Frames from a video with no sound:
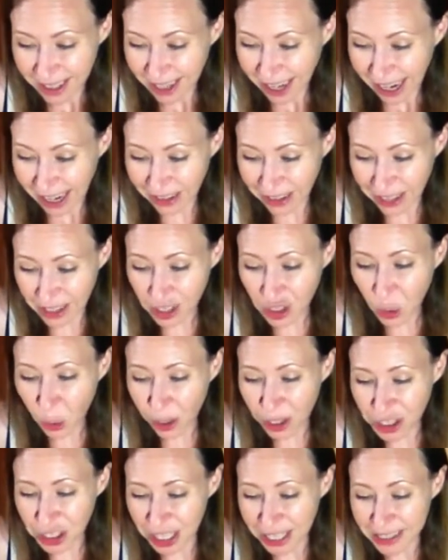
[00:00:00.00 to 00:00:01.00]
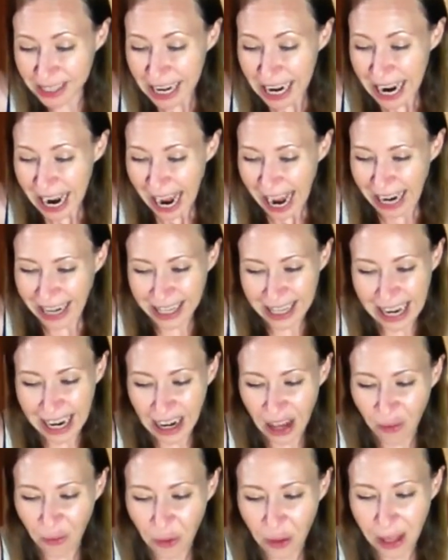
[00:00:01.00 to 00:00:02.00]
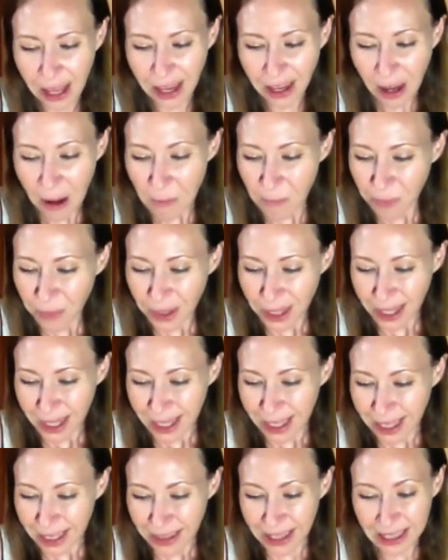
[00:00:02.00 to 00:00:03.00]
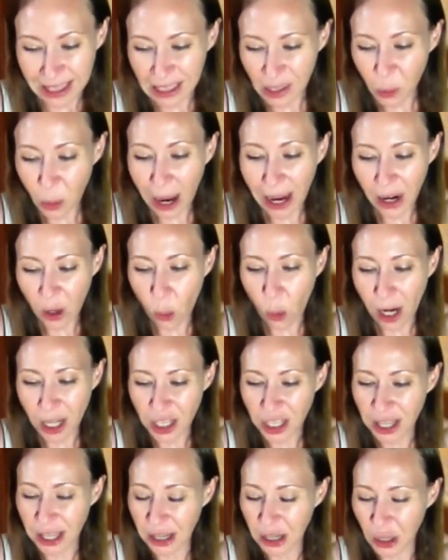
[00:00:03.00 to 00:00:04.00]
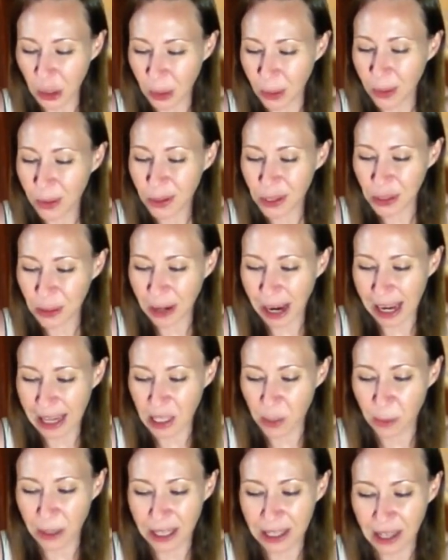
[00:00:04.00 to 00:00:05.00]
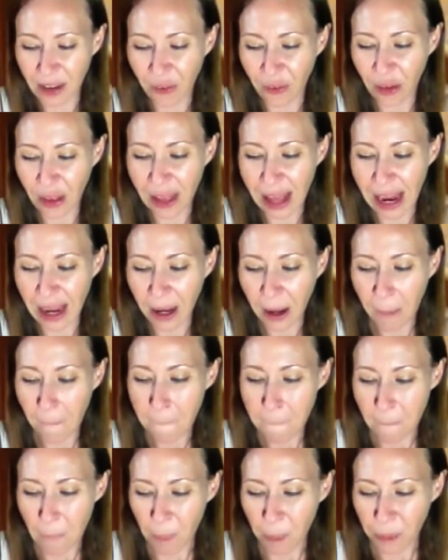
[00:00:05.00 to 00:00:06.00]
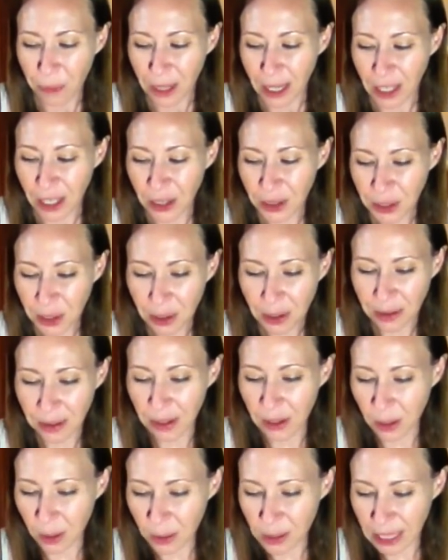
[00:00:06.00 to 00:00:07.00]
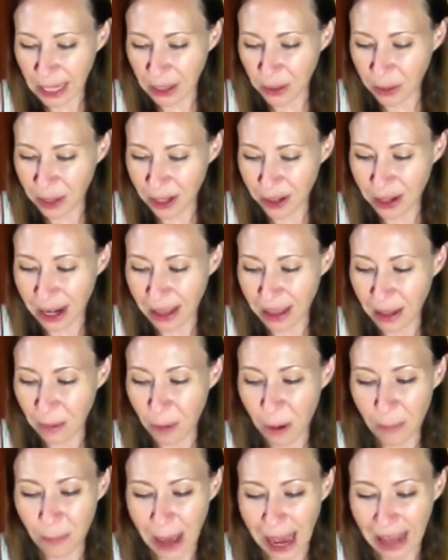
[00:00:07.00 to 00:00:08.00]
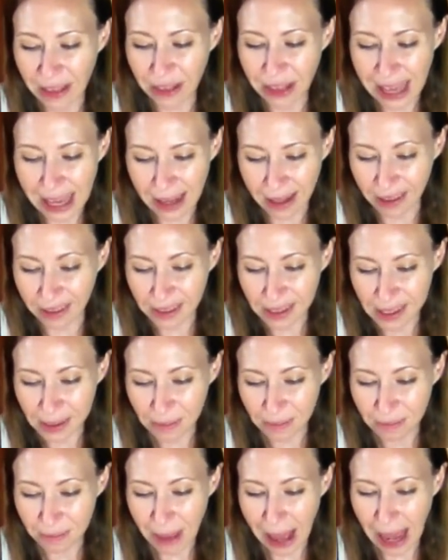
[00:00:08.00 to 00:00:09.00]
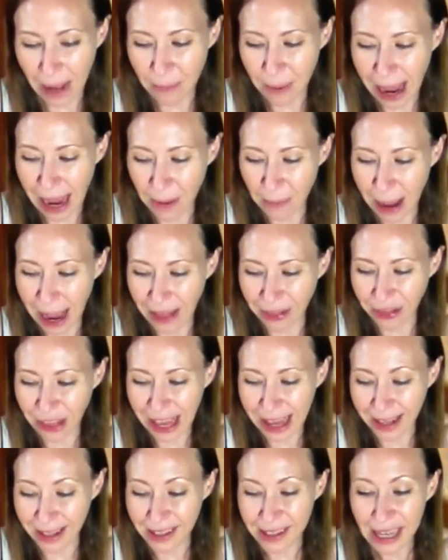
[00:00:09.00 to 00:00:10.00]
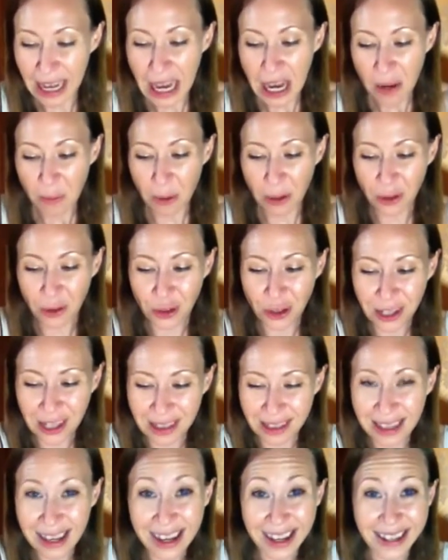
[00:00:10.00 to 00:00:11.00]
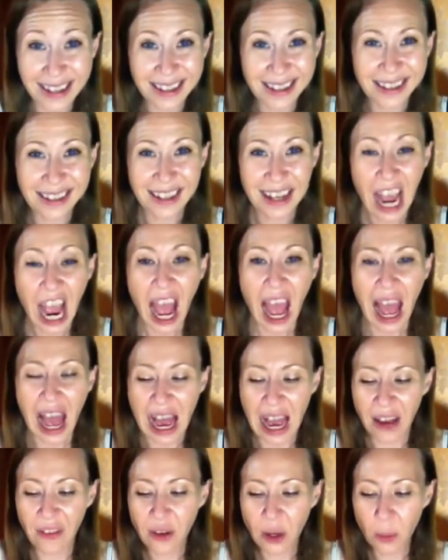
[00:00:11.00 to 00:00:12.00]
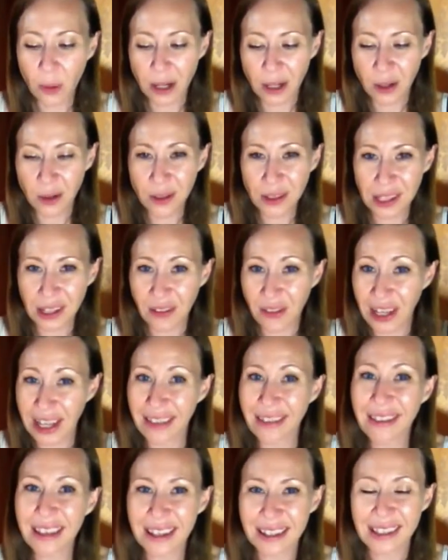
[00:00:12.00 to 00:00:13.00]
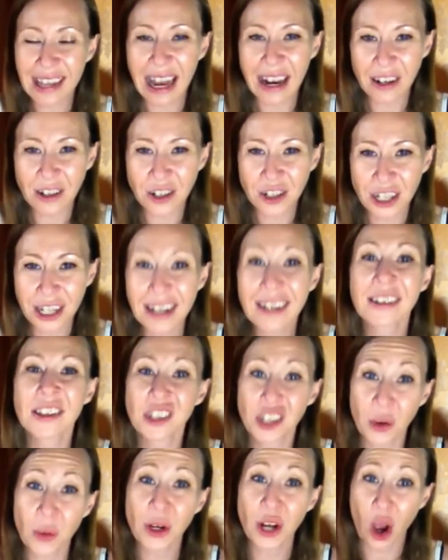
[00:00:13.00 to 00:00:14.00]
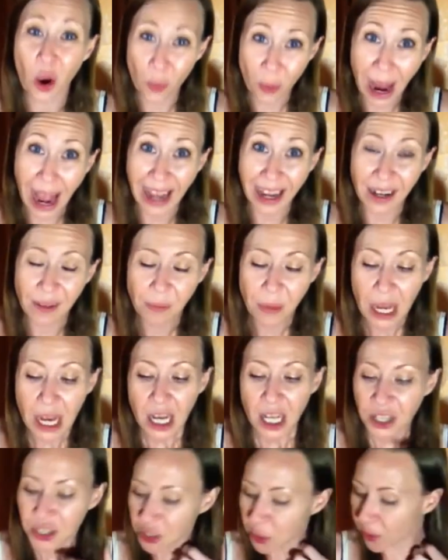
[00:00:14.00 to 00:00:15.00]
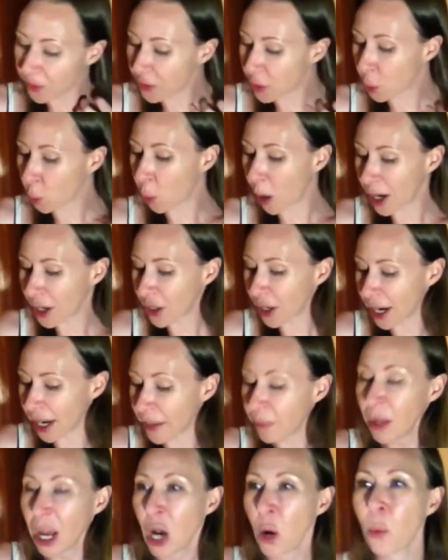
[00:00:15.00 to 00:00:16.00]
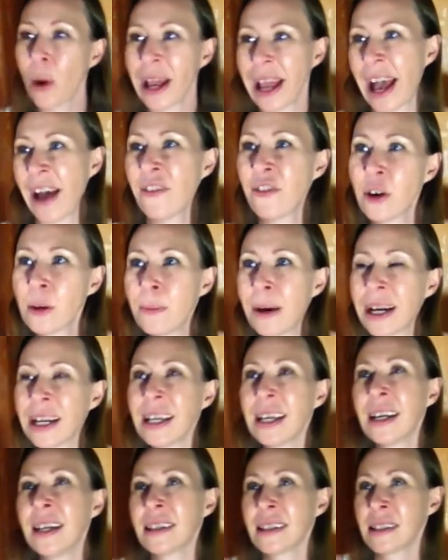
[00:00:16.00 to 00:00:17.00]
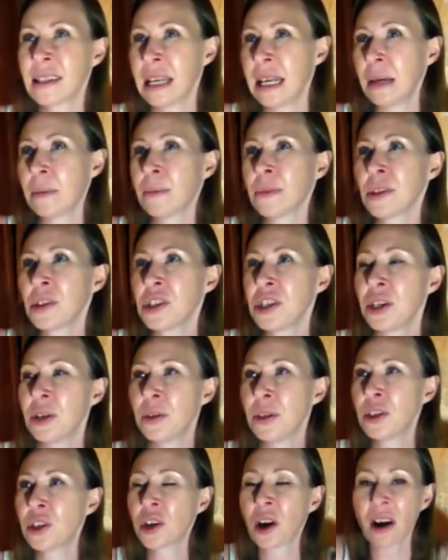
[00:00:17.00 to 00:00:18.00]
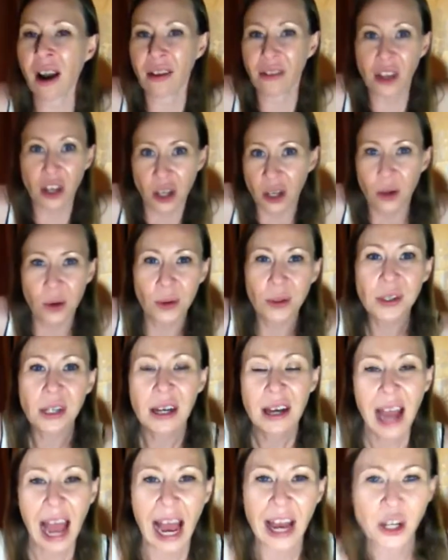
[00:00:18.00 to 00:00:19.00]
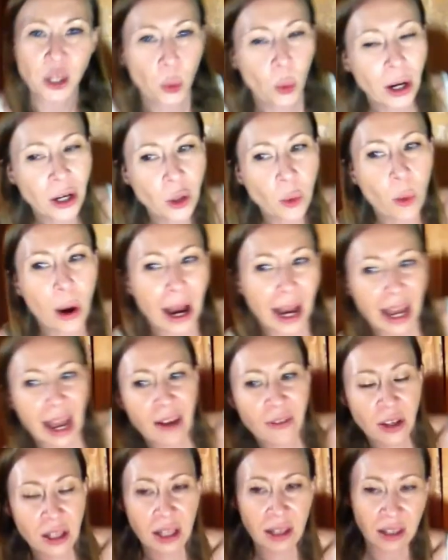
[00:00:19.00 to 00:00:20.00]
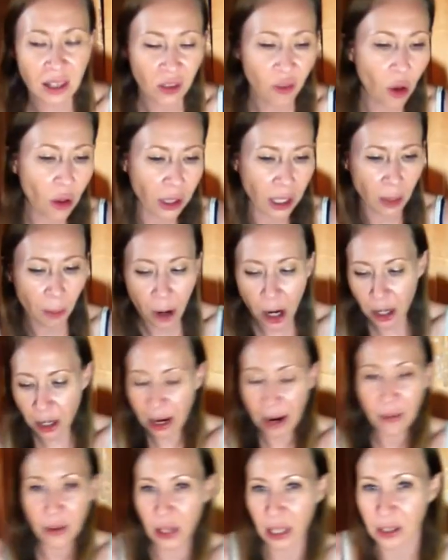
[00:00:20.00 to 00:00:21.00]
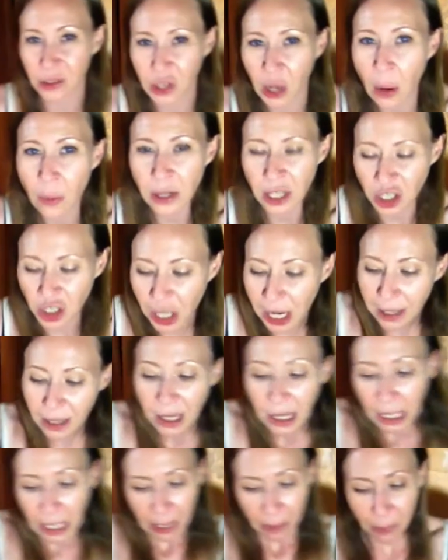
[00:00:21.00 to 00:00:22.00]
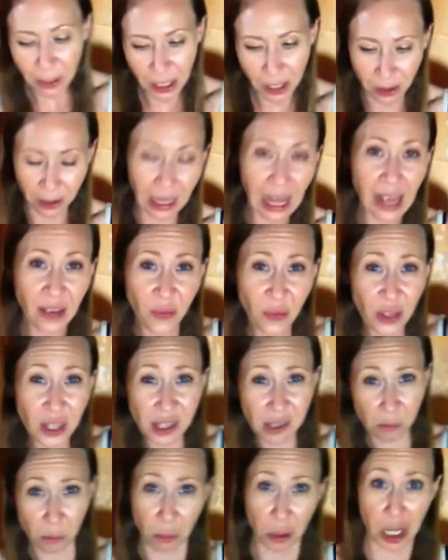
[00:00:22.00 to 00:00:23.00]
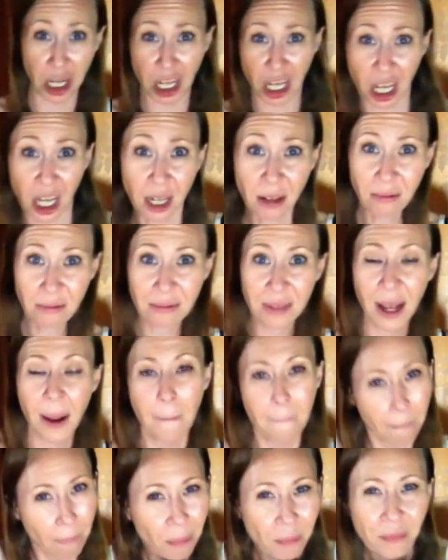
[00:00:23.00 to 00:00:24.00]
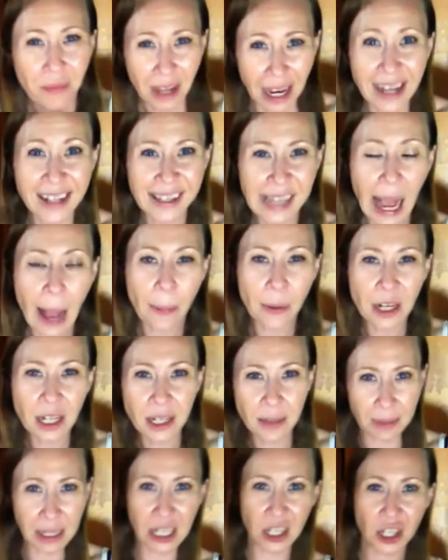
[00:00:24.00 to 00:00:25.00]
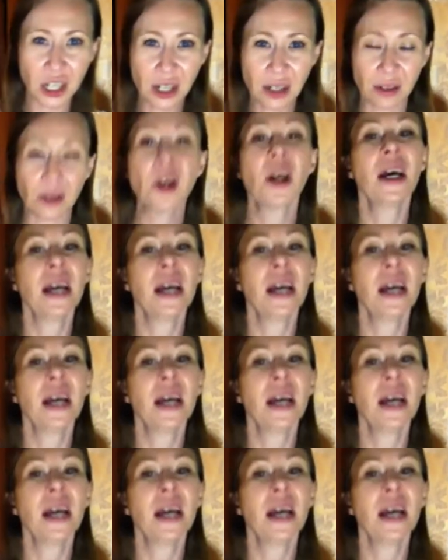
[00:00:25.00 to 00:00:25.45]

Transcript: I think it's gorgeous. And again, I feel like this is why I don't watch the news, you guys, because I feel like you turn on the news and you hear nothing but bad things. Bad, bad, bad things. But look at this. Everyone who's living in this energy is doing all right. So if you're wondering why everybody seems to, you turn on the news and you wonder why everything's falling apart or everything's going to shit, but your life is pretty good, it's happening to me too.